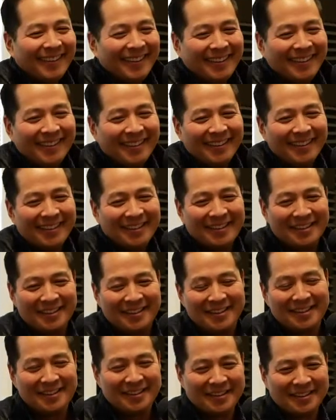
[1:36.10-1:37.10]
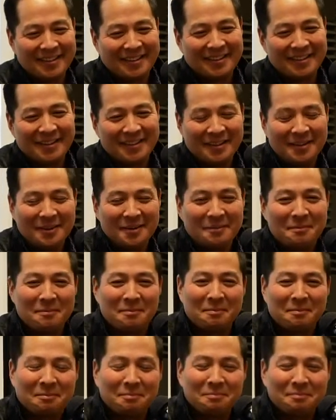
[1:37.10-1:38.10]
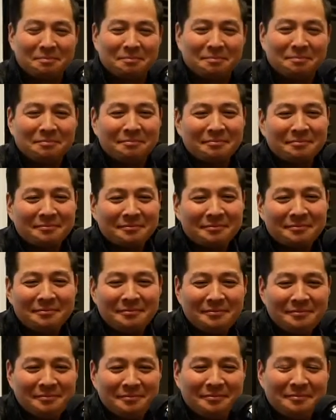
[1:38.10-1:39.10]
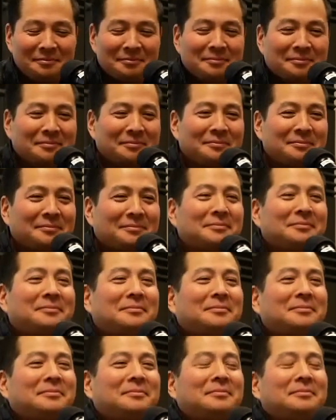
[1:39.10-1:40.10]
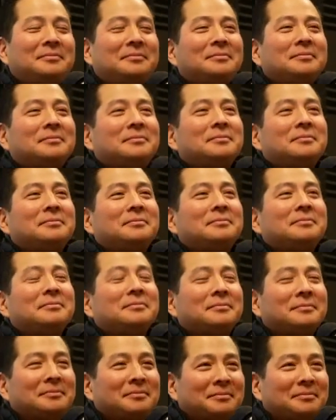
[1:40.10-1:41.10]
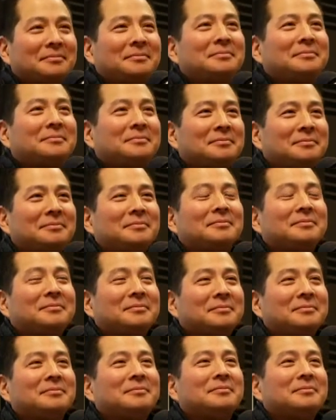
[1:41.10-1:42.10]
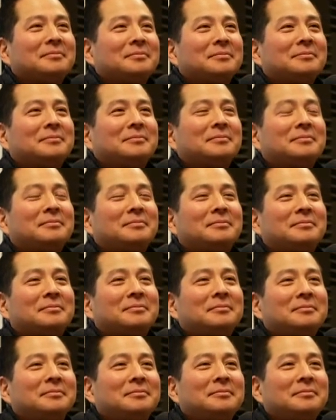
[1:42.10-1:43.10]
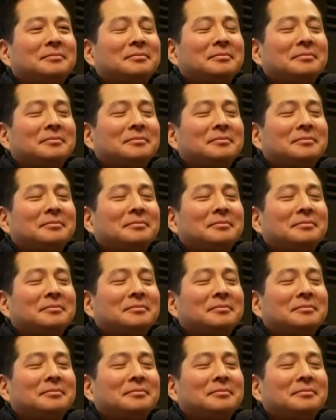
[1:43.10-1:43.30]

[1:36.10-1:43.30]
(not speaking)